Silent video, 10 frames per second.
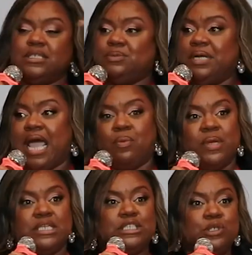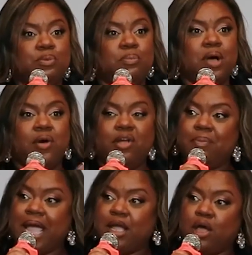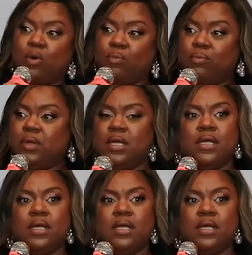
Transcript: because we gotta win the Super Bowl, everybody go.